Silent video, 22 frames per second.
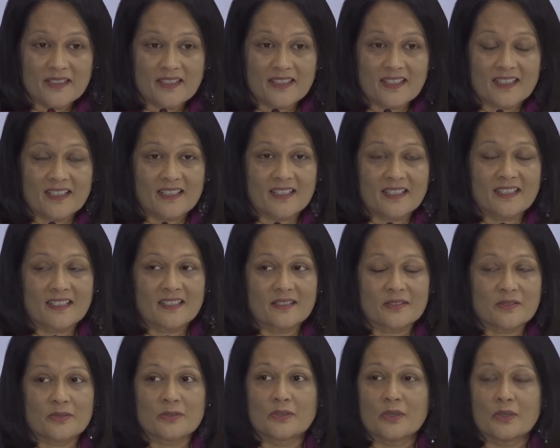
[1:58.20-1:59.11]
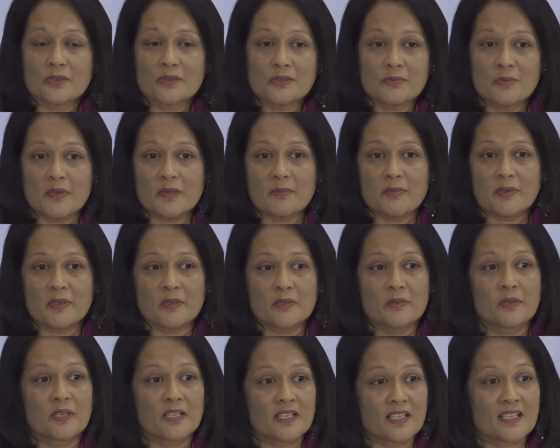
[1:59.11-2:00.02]
uh, to those people
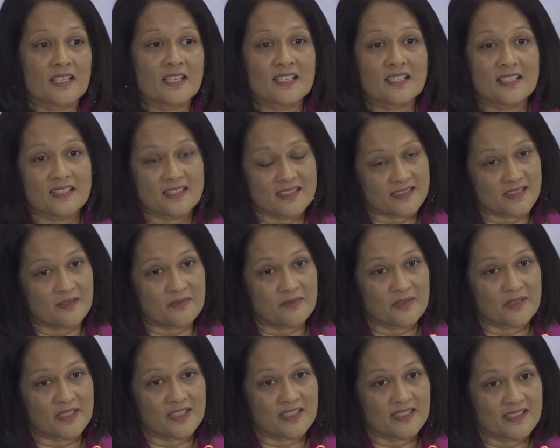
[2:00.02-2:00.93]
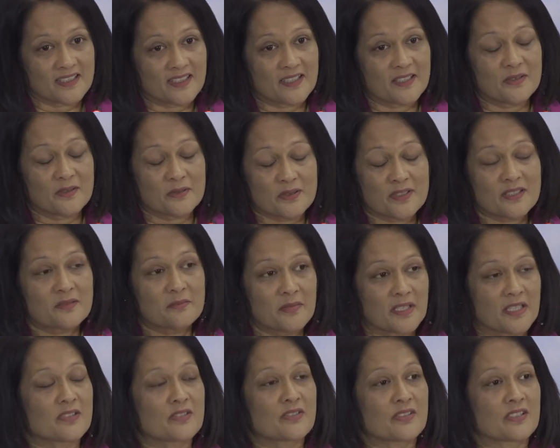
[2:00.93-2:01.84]
who are currently suffering. And you did
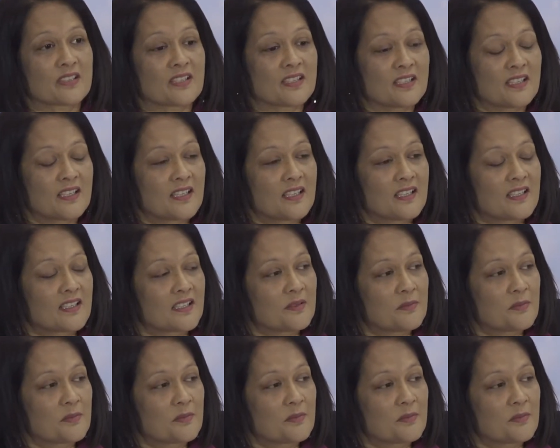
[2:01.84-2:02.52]
mention the